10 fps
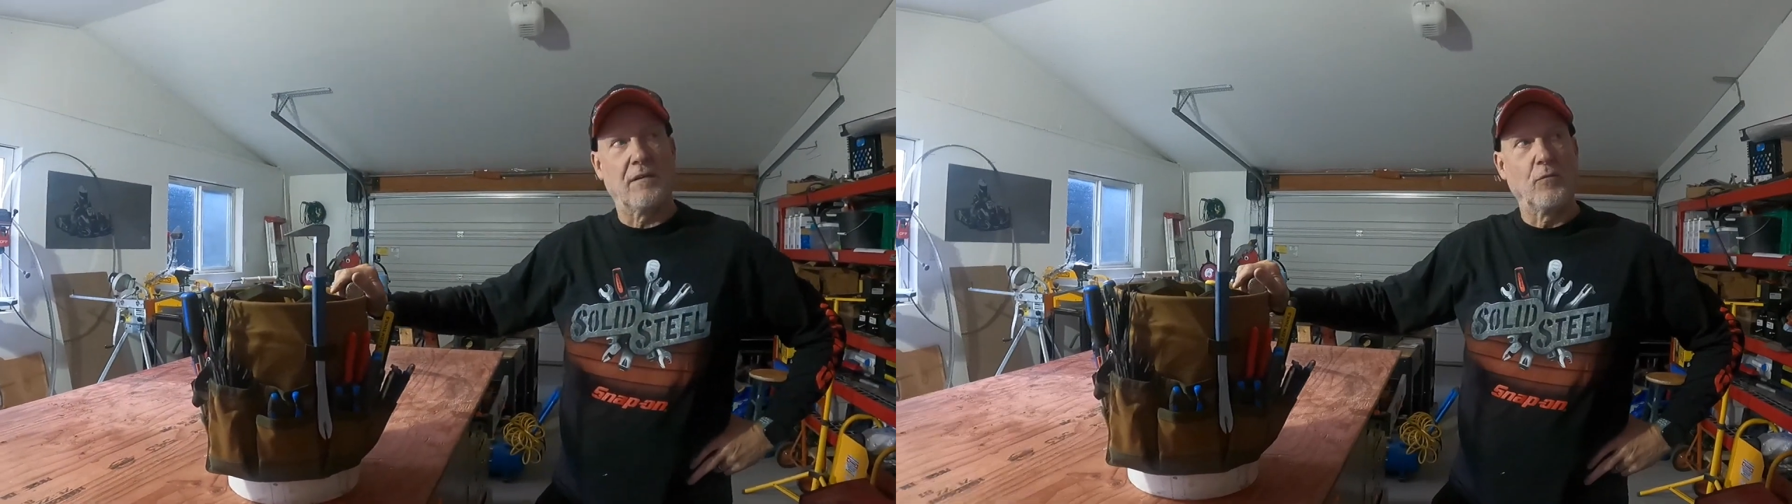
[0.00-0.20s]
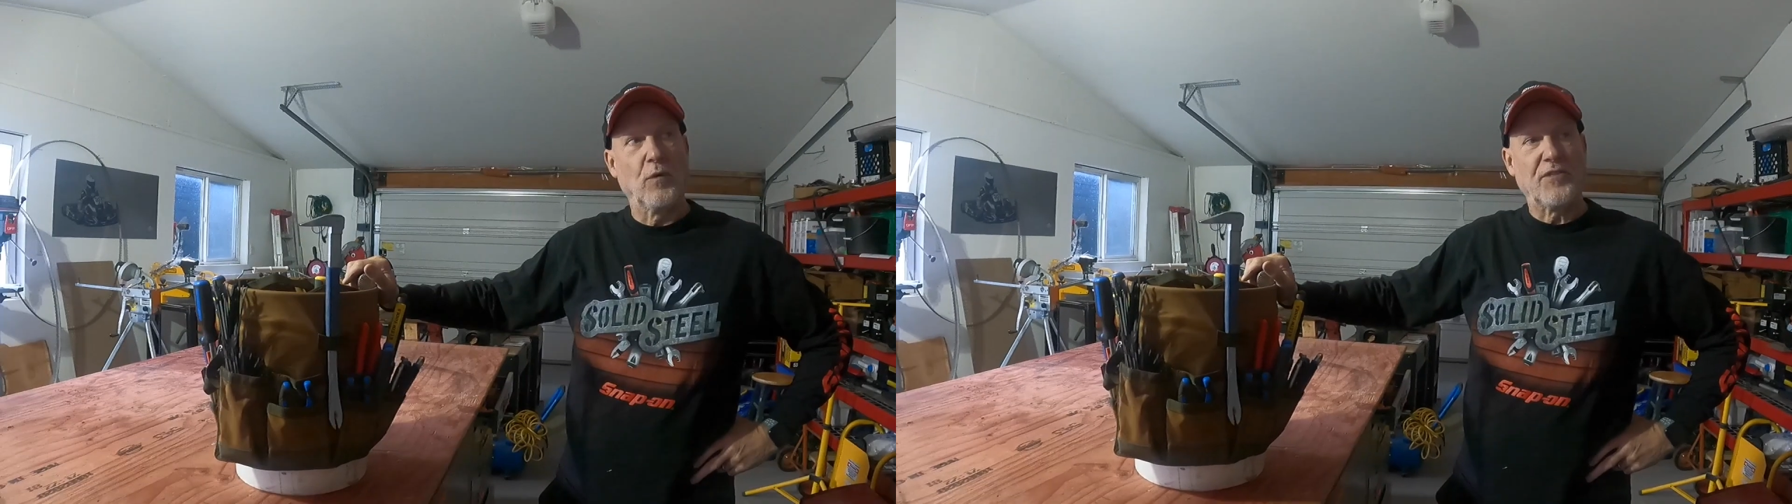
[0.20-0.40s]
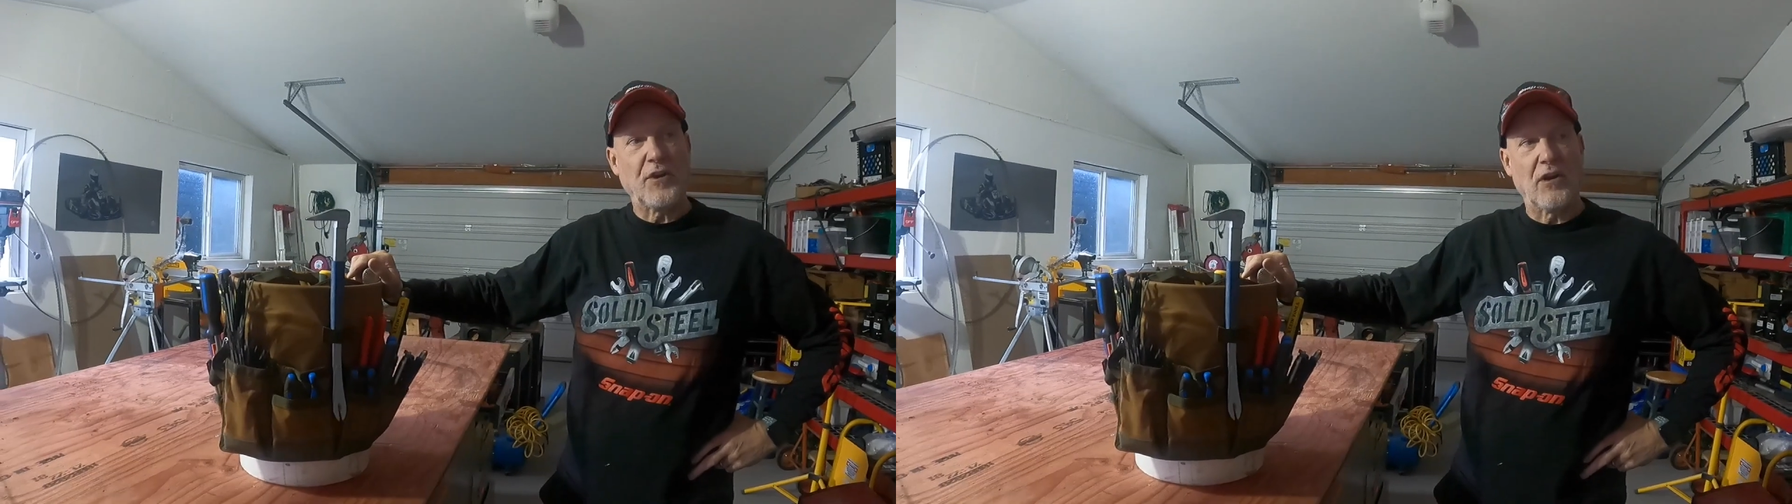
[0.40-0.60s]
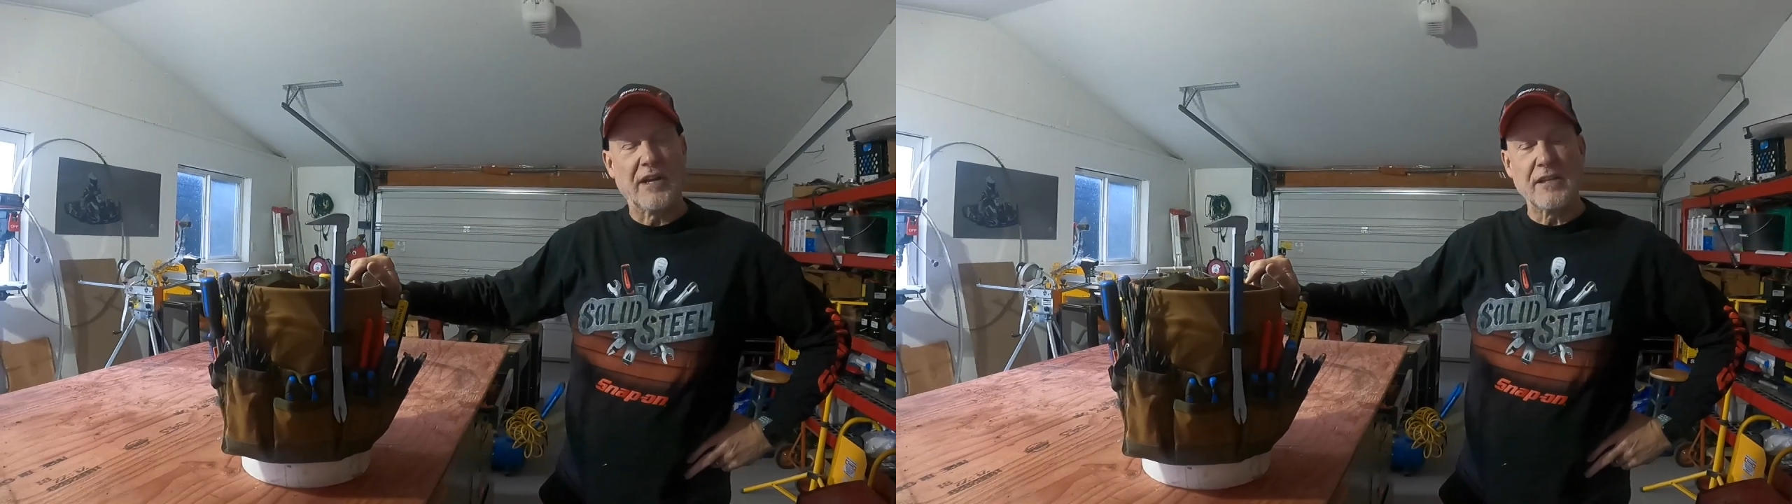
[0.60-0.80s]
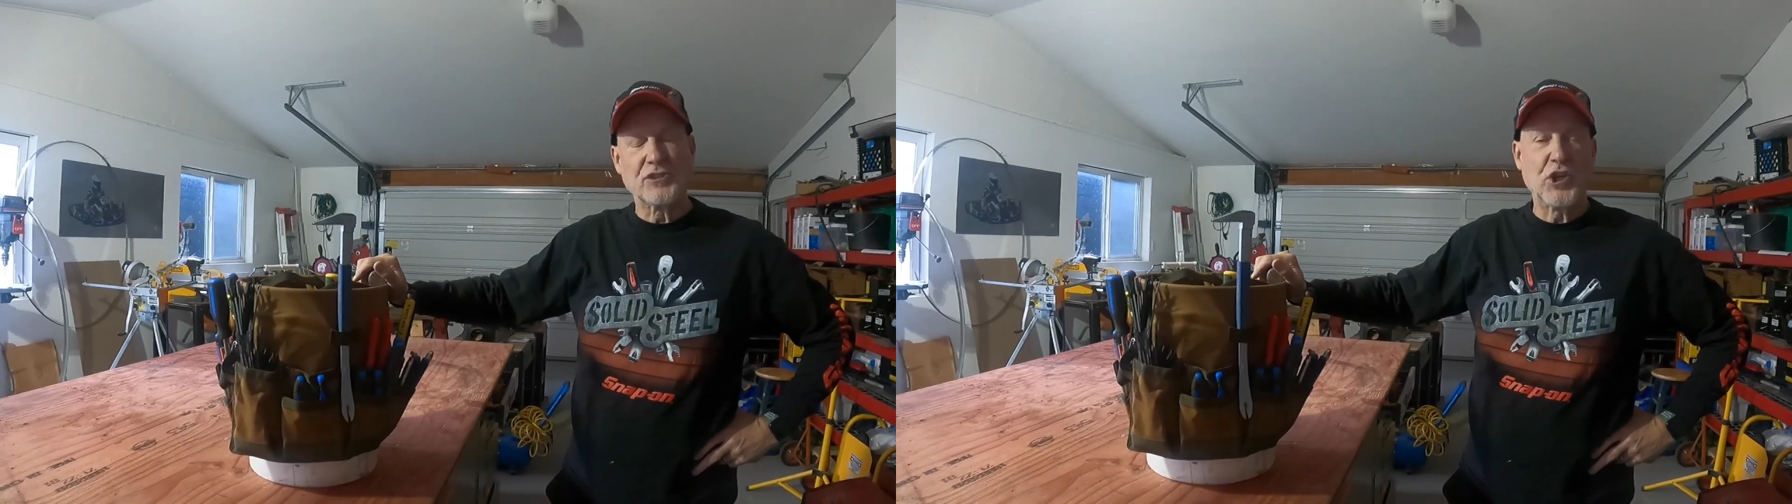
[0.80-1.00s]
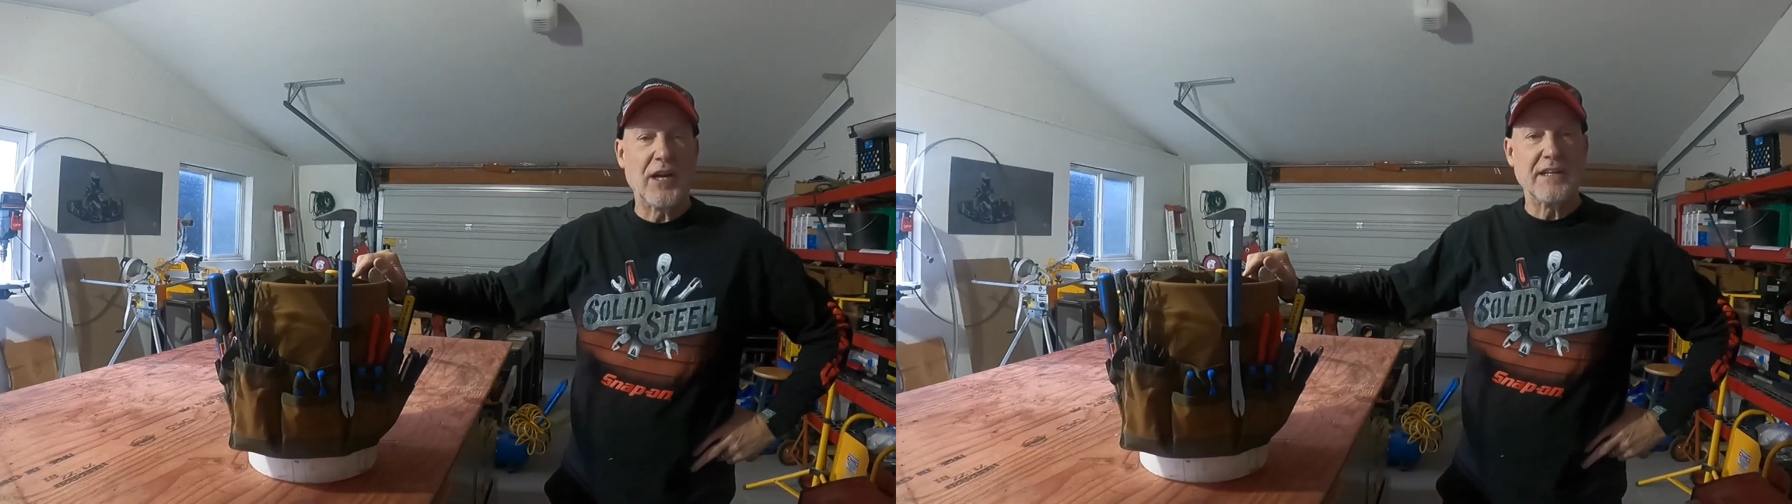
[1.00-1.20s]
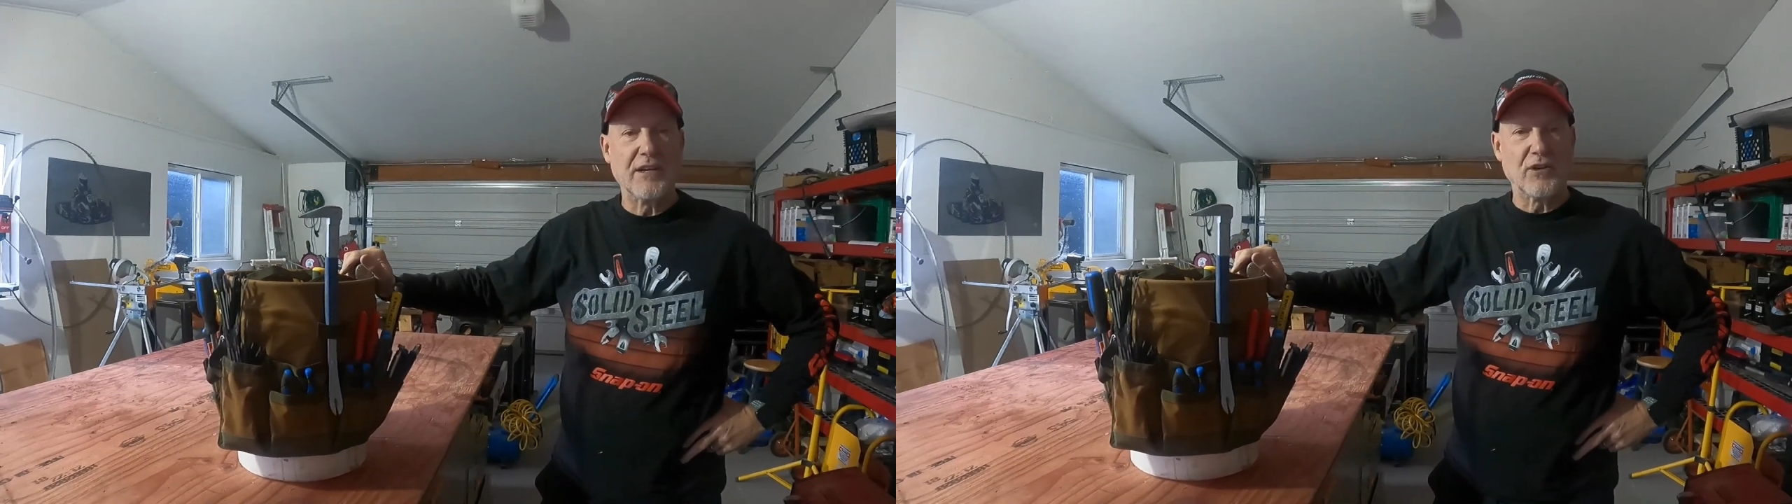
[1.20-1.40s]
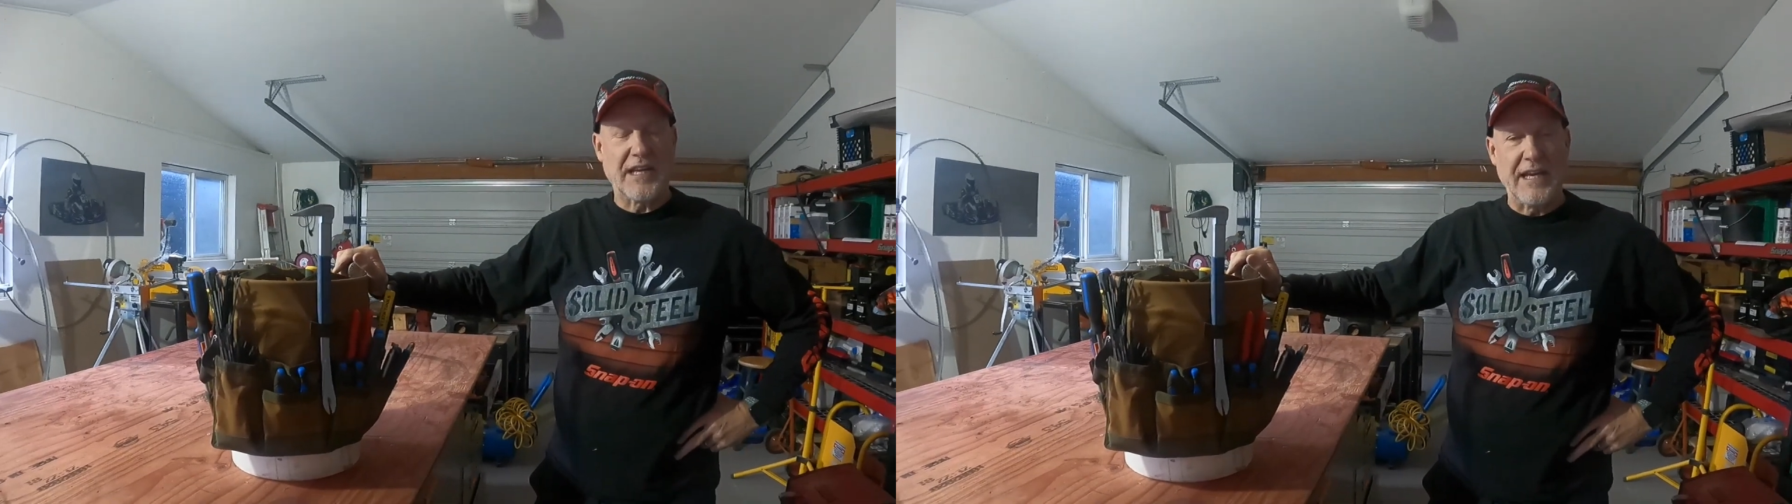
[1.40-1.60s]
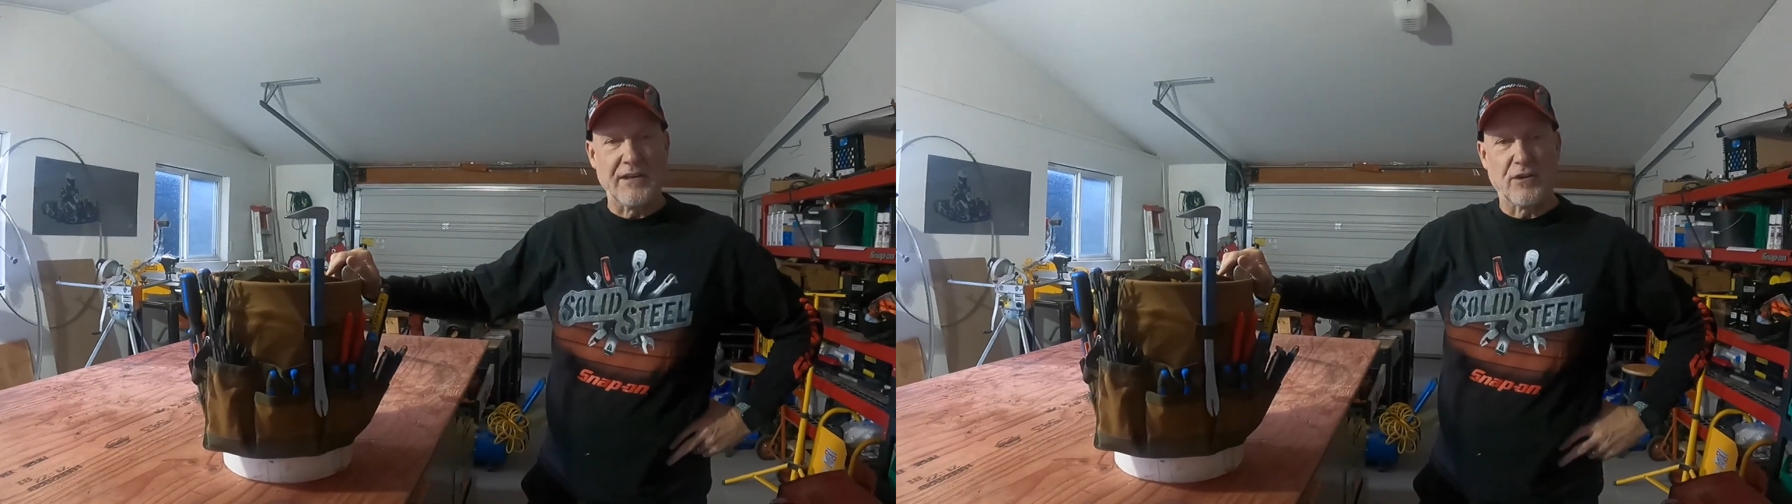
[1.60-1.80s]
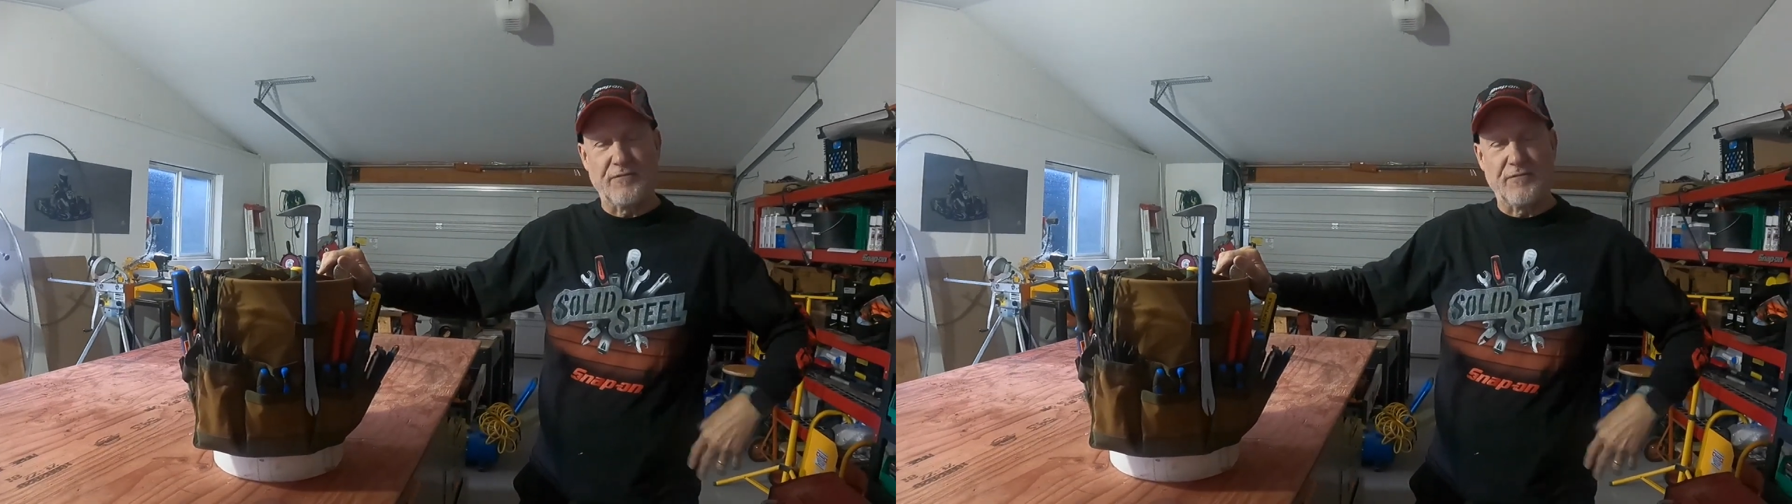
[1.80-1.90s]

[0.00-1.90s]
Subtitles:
With our little John Deere Gator,